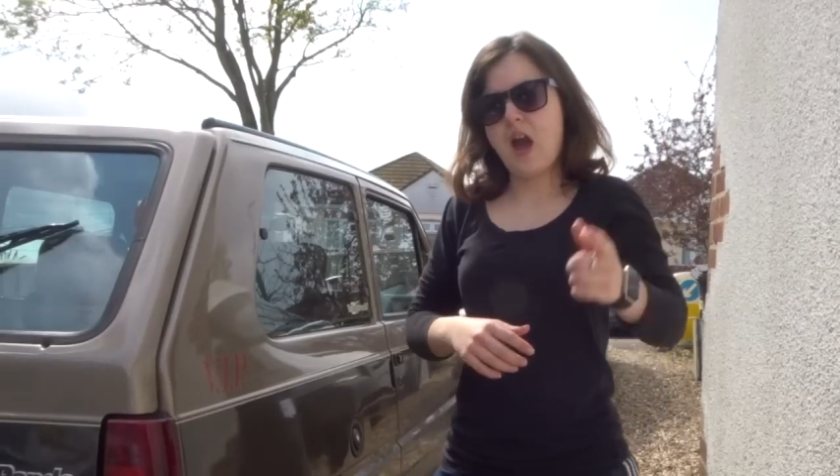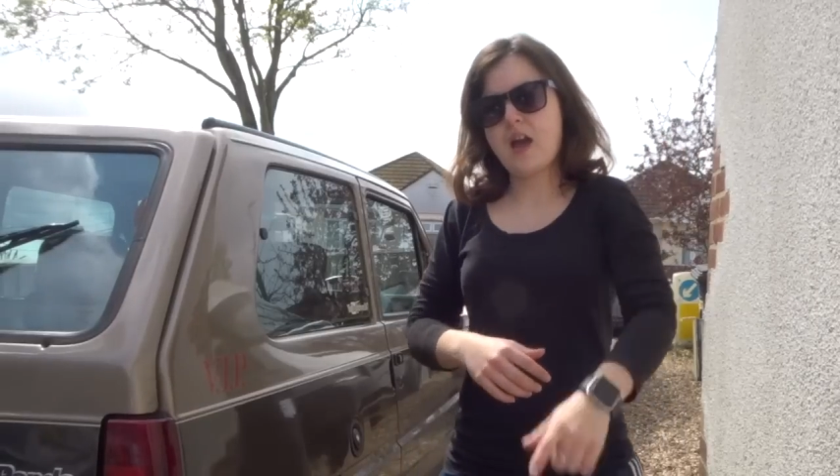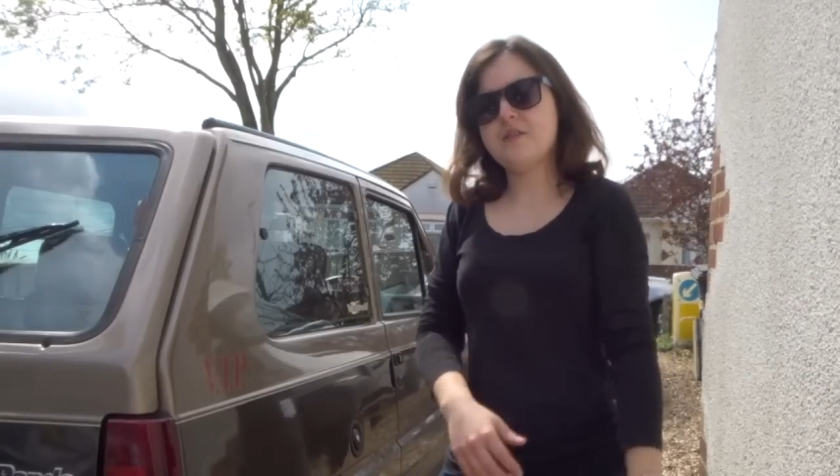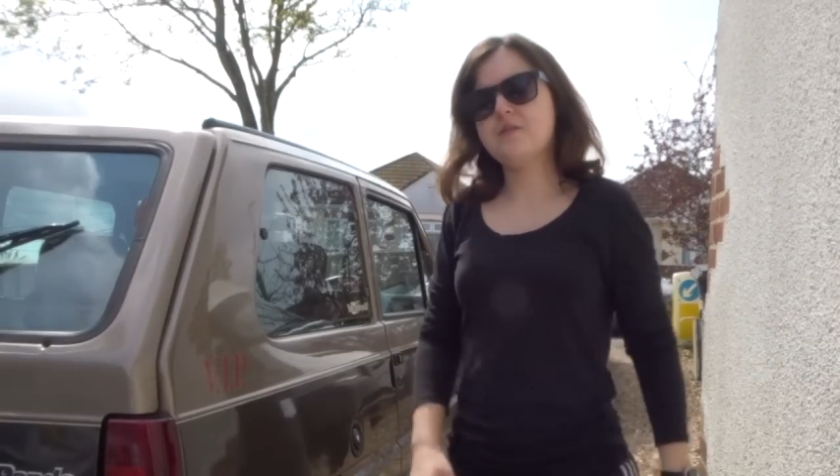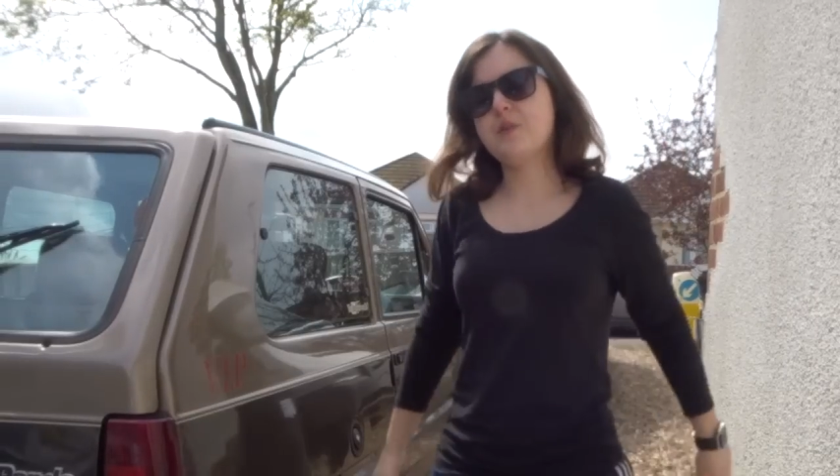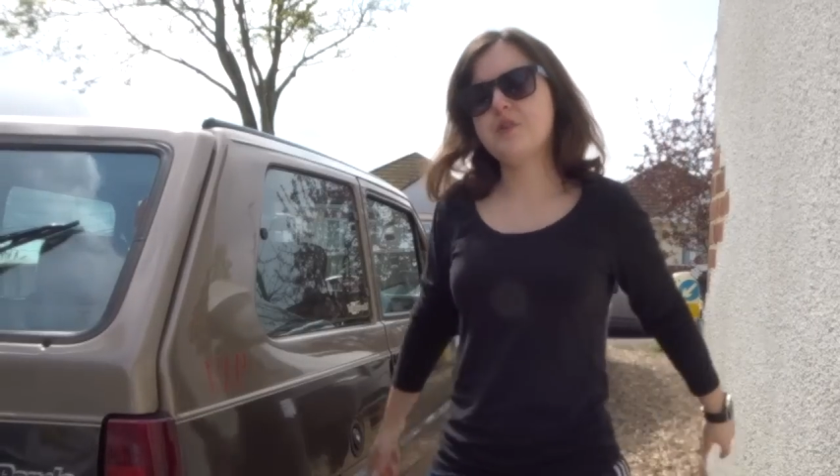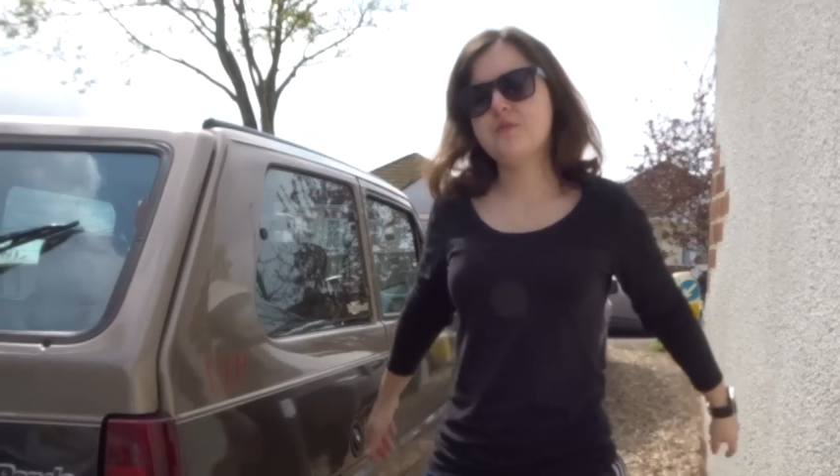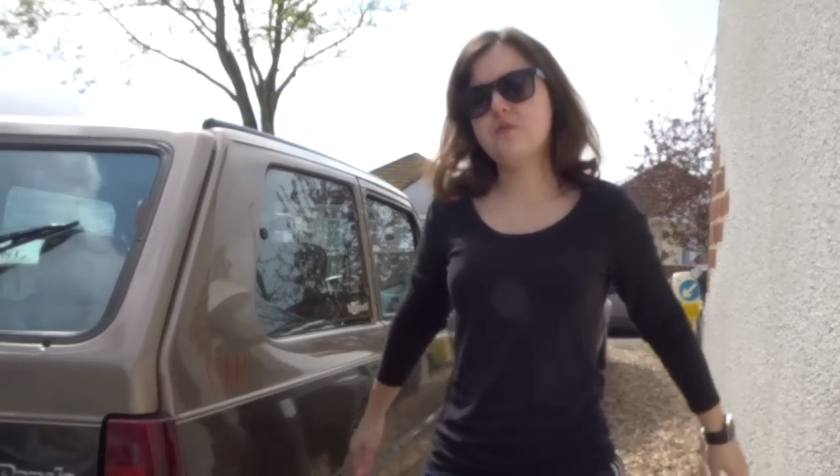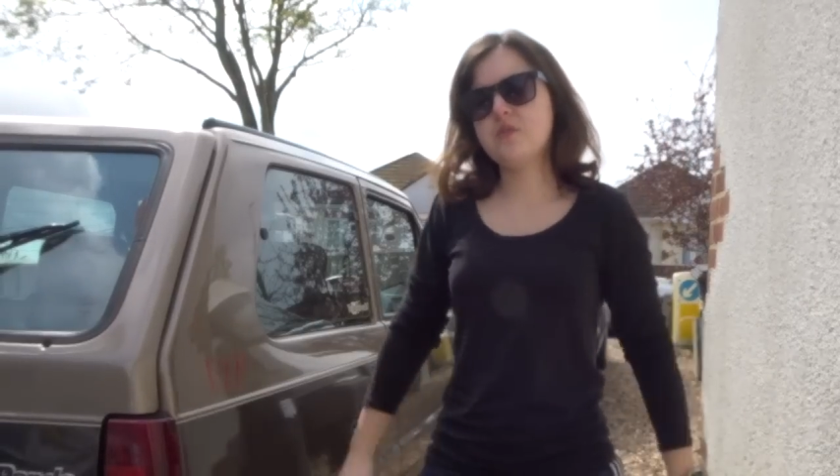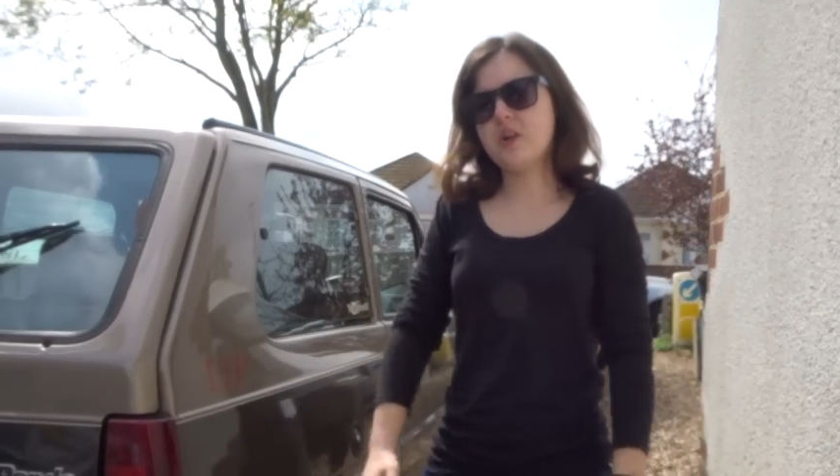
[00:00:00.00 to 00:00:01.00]
and most
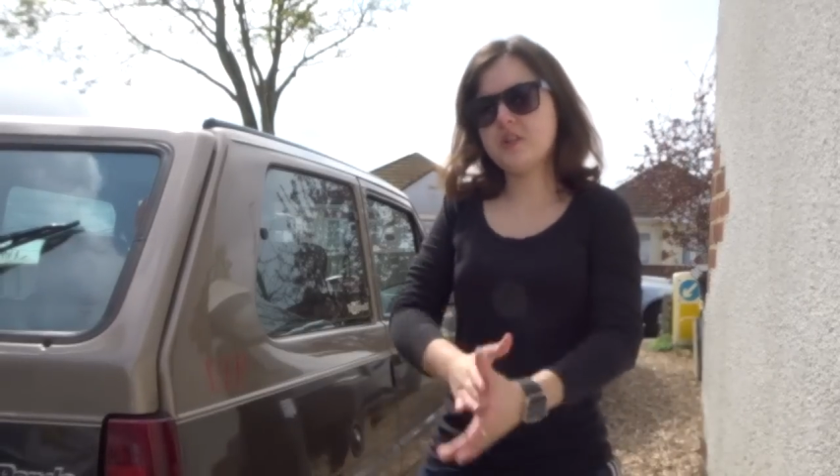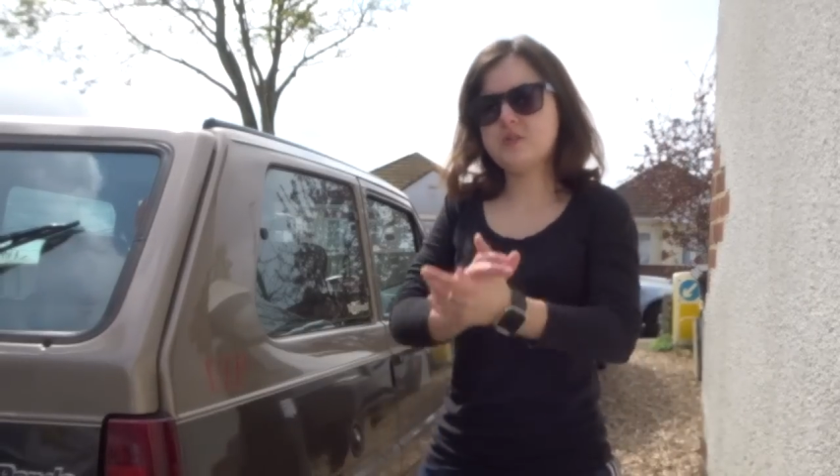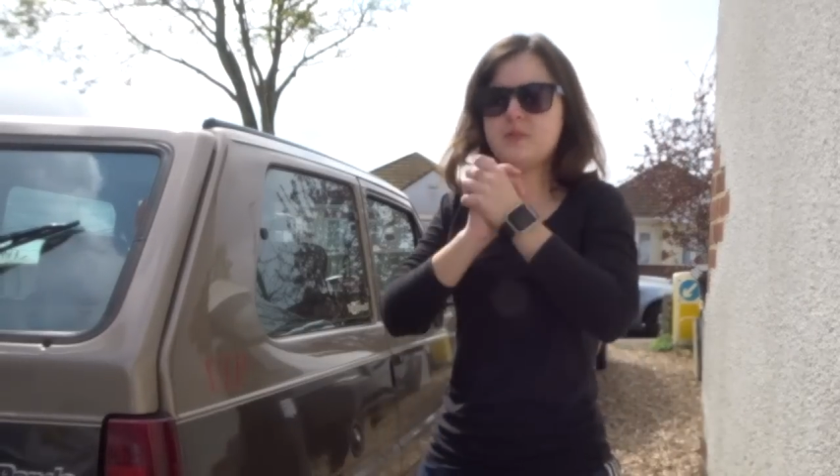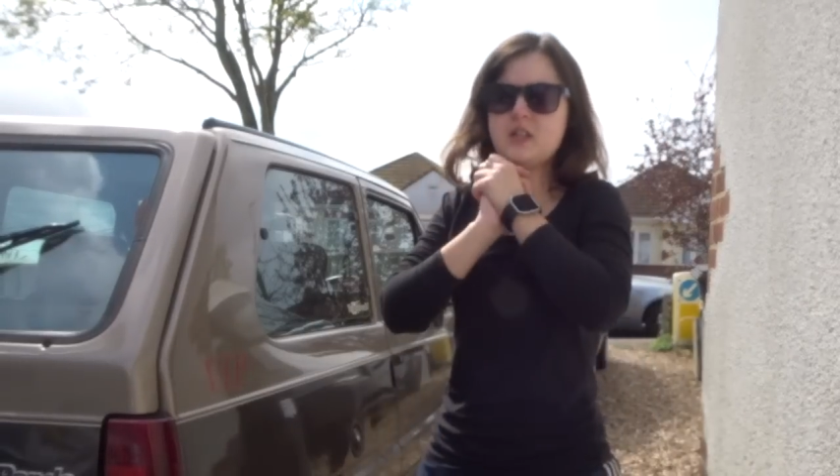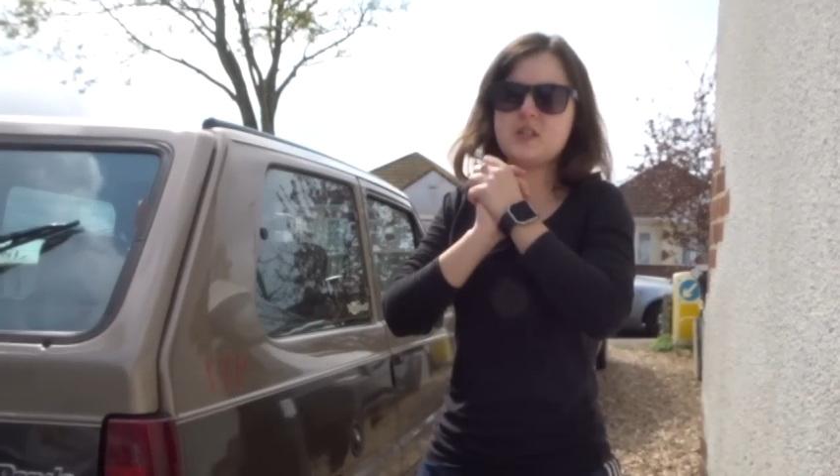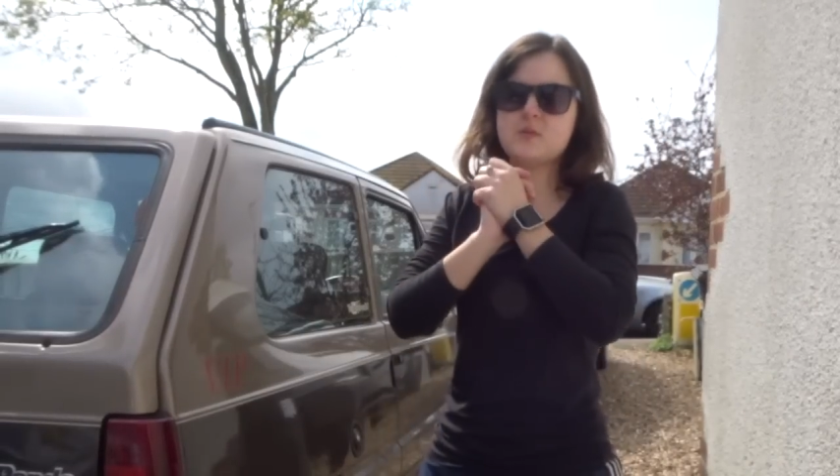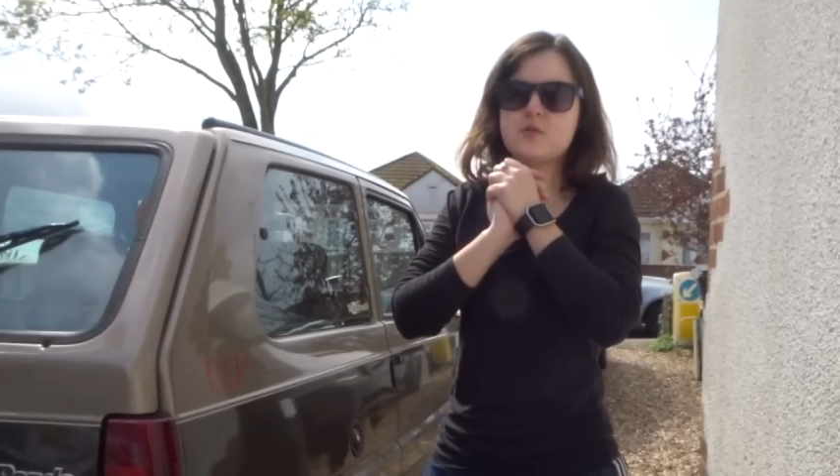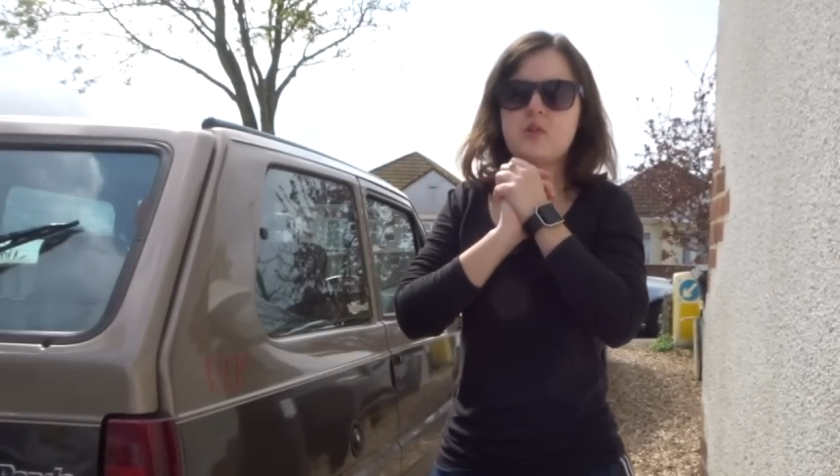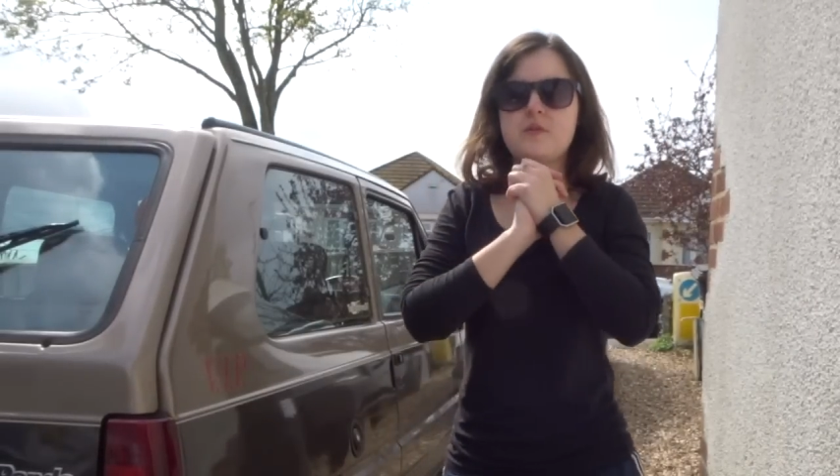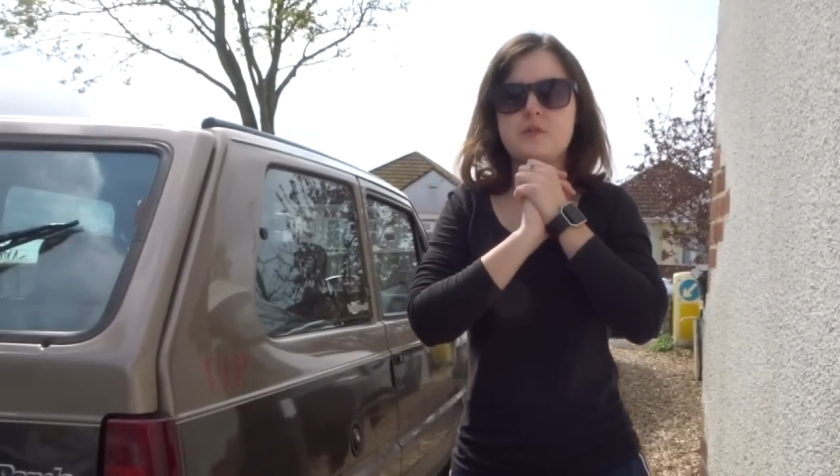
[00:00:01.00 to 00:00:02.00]
of all guys, please
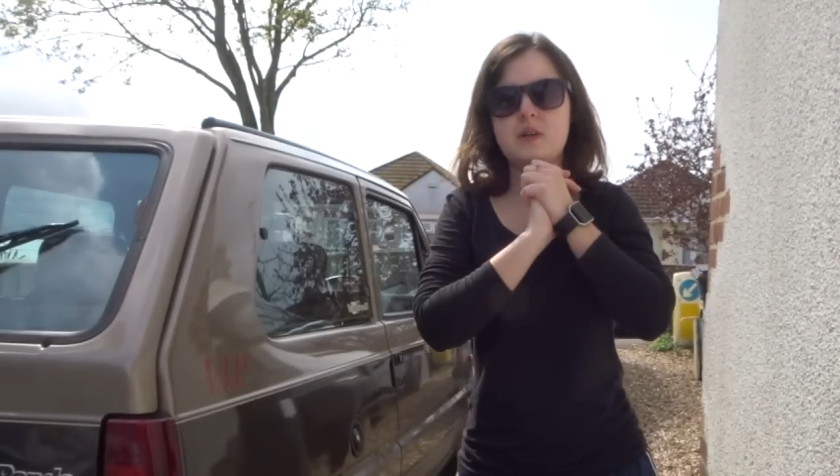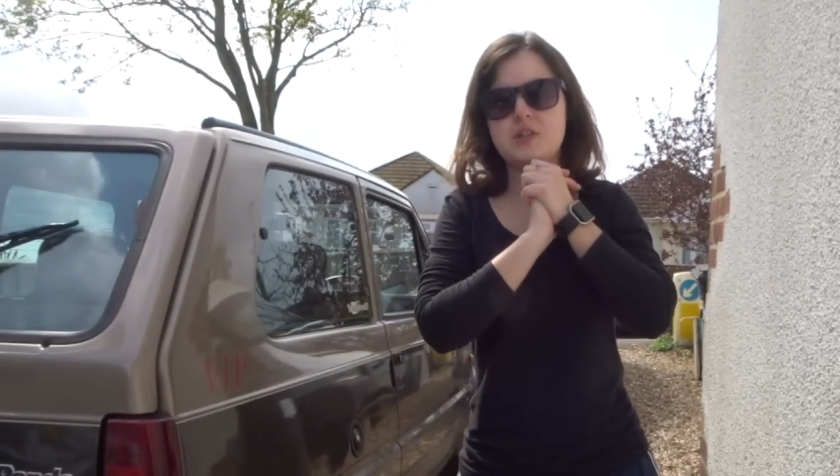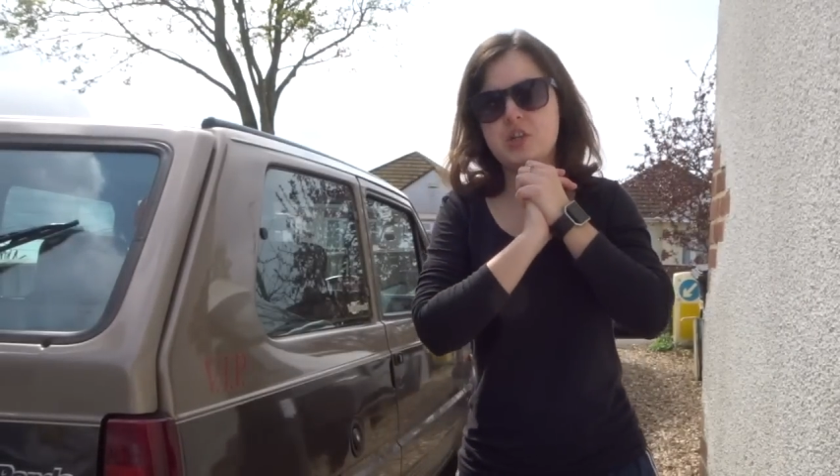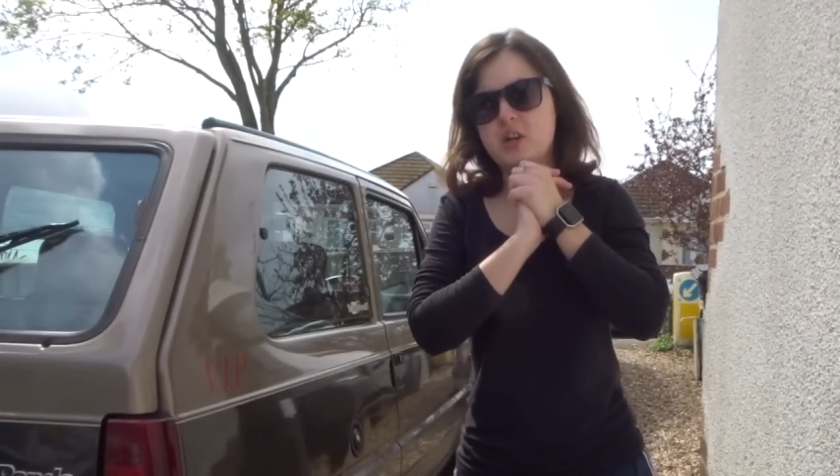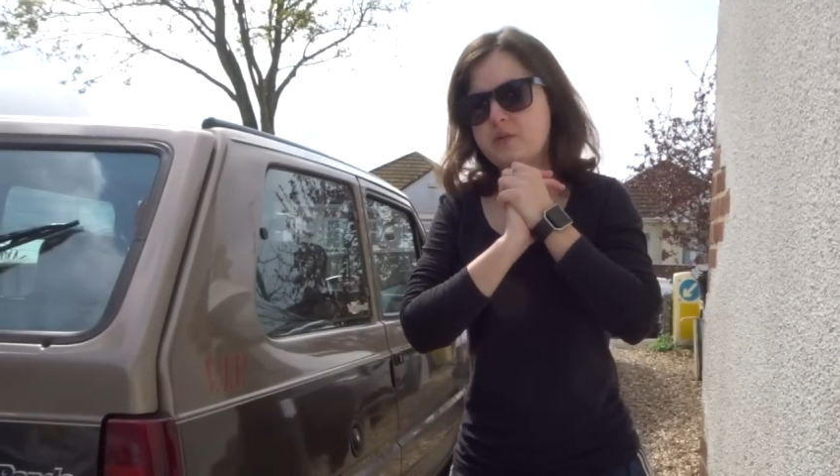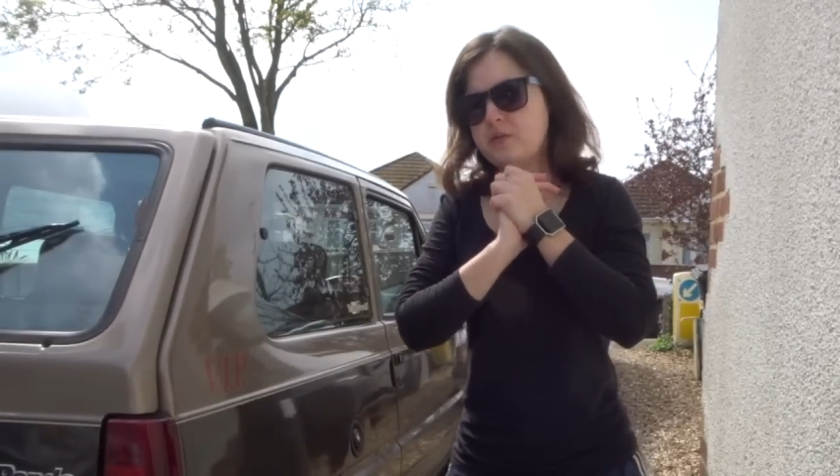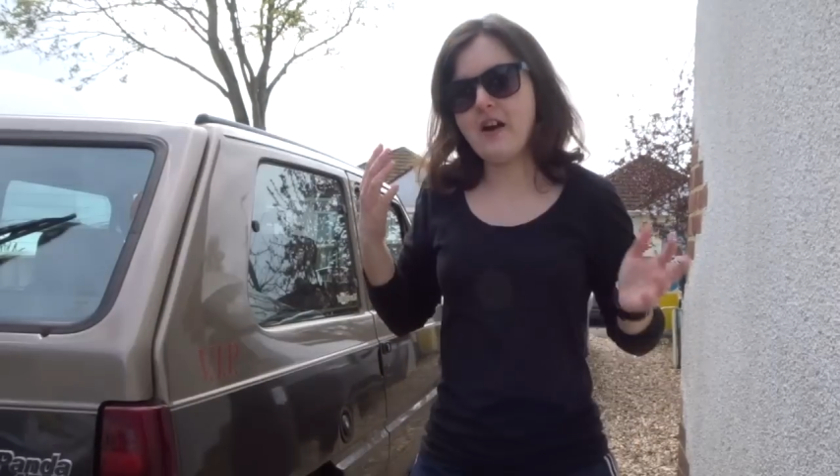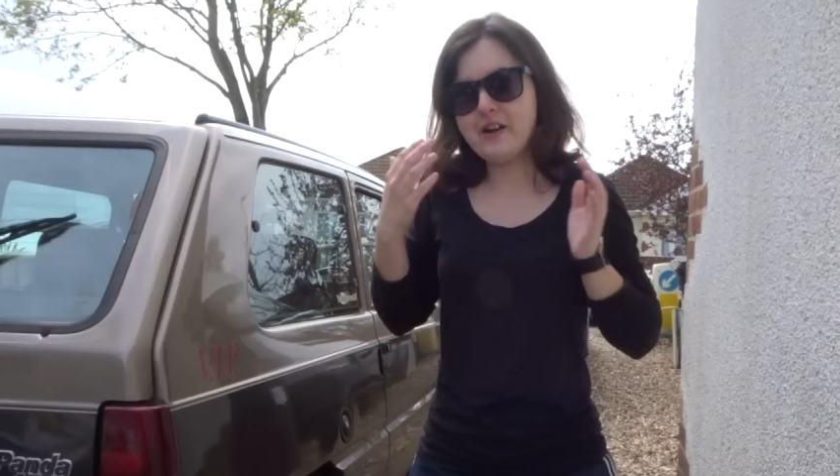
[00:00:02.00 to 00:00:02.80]
subscribe to my channel.